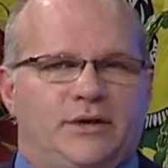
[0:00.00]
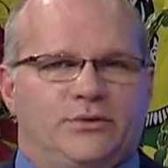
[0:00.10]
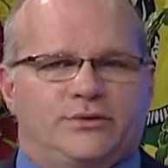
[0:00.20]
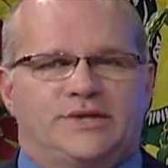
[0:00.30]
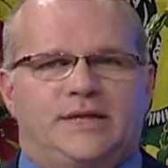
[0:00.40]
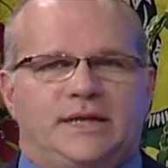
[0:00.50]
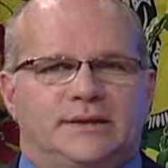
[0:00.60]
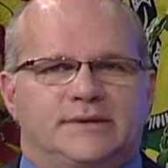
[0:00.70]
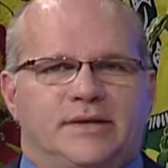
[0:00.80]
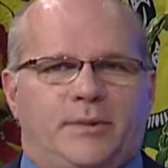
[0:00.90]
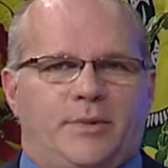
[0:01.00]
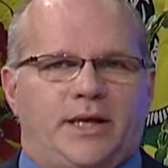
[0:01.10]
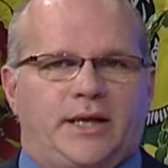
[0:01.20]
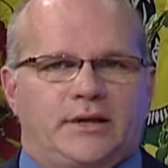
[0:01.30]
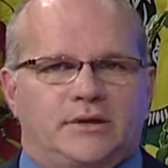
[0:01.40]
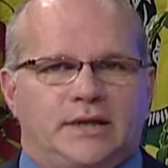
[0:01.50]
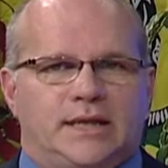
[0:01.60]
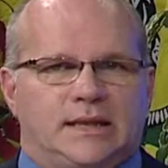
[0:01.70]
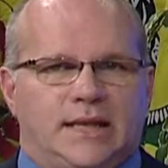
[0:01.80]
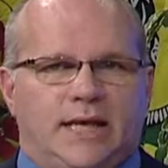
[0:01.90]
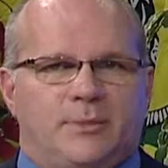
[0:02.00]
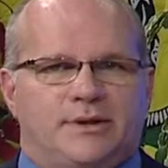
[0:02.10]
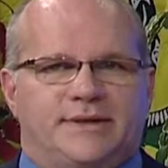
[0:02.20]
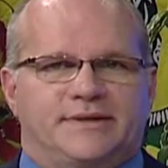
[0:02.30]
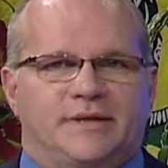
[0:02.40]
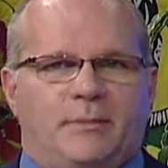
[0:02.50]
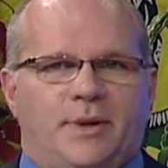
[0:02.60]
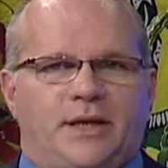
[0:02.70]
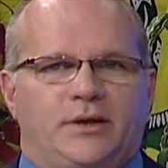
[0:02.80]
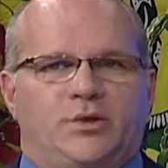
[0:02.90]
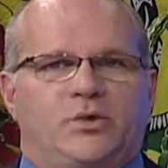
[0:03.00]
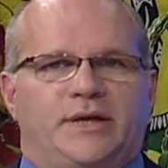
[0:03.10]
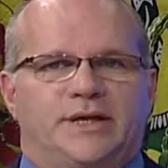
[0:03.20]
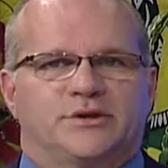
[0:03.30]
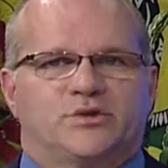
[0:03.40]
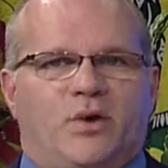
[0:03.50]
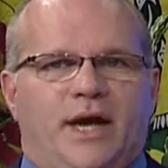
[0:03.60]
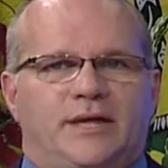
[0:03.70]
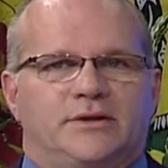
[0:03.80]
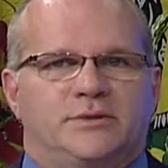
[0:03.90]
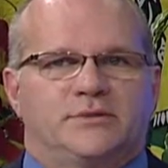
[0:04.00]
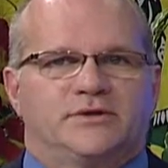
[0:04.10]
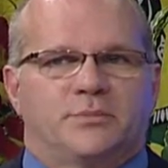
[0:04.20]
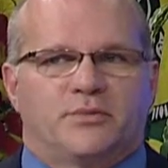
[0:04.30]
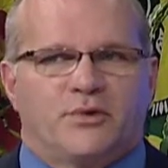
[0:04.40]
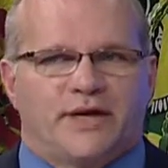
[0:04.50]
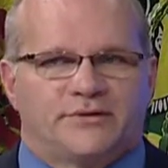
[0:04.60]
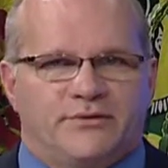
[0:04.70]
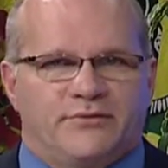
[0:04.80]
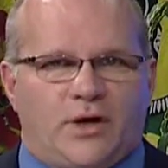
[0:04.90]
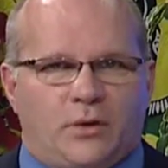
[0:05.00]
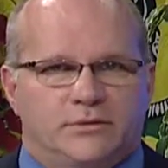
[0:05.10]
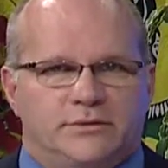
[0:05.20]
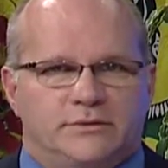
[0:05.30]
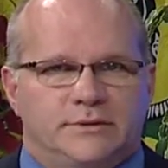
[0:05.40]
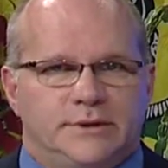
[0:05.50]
you're seen as somebody and you'll get labeled as somebody who is trying to suppress the vote